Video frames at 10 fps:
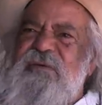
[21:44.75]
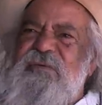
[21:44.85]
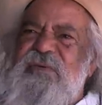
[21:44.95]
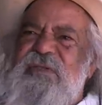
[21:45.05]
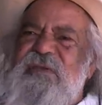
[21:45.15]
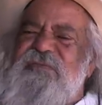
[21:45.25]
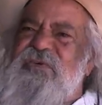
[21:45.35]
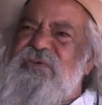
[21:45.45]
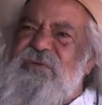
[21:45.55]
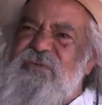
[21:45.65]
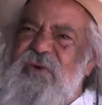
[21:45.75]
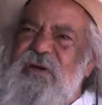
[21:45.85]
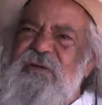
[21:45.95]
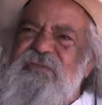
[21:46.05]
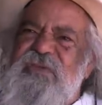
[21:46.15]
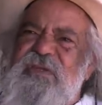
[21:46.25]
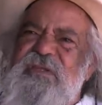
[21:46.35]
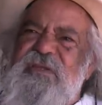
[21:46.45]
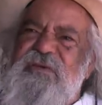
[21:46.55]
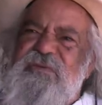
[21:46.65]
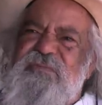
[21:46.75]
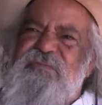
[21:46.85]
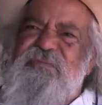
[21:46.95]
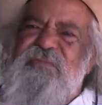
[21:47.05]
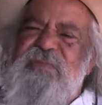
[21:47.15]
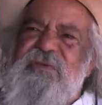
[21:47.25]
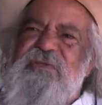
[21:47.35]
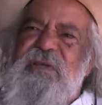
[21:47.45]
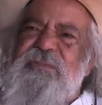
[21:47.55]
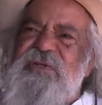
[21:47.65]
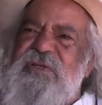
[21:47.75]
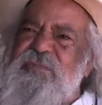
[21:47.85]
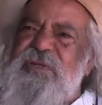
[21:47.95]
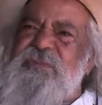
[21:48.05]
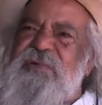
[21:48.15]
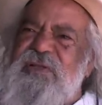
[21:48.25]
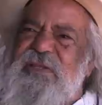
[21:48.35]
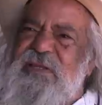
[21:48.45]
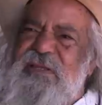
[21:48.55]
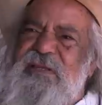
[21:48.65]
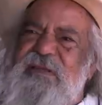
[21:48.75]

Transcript: when they first arrived there. There was Aboriginal people there.